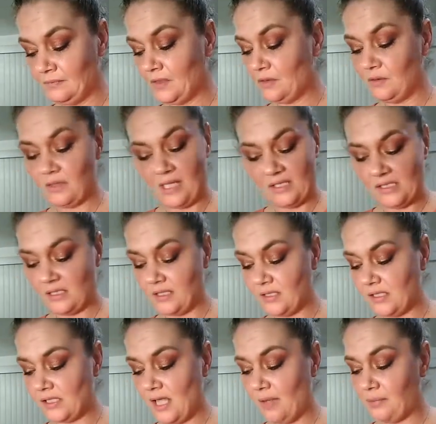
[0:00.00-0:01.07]
Oh, that's a little
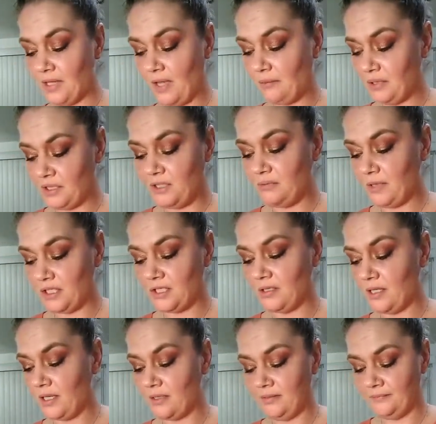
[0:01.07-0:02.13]
sloppy. I put too much in
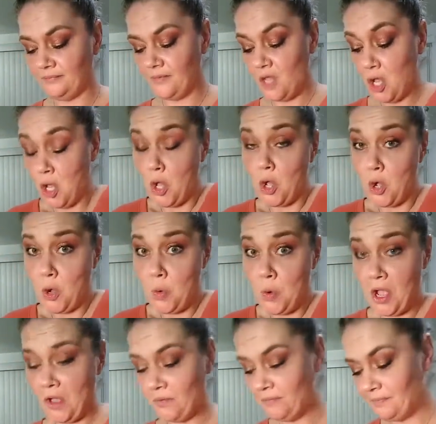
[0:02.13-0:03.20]
there. Oh,
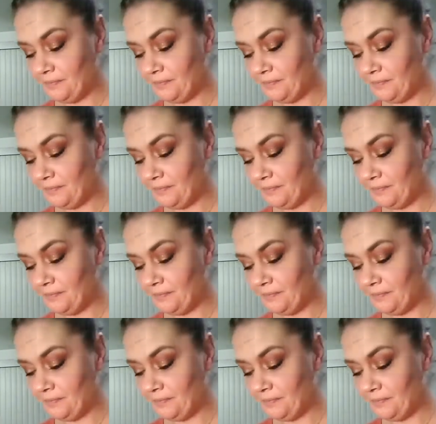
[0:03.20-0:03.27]
well.